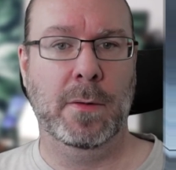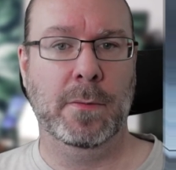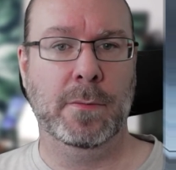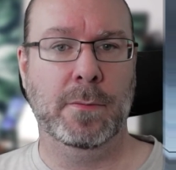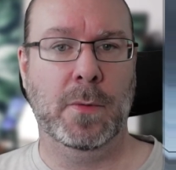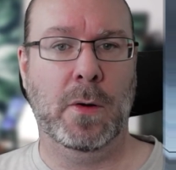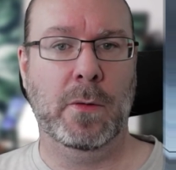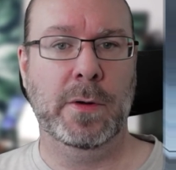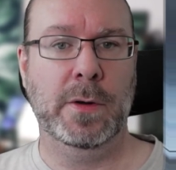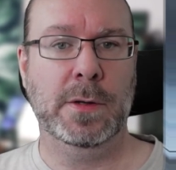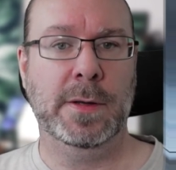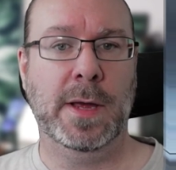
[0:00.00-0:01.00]

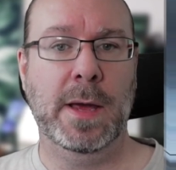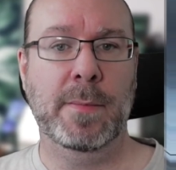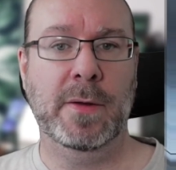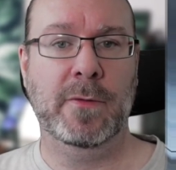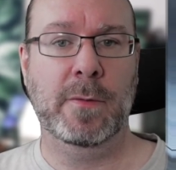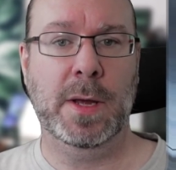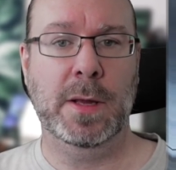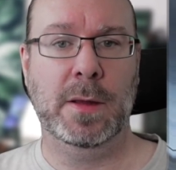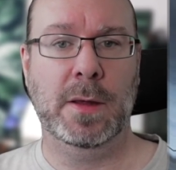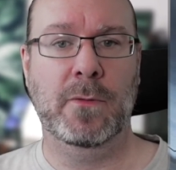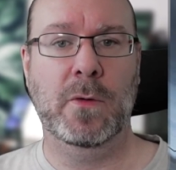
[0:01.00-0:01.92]
original time estimate if you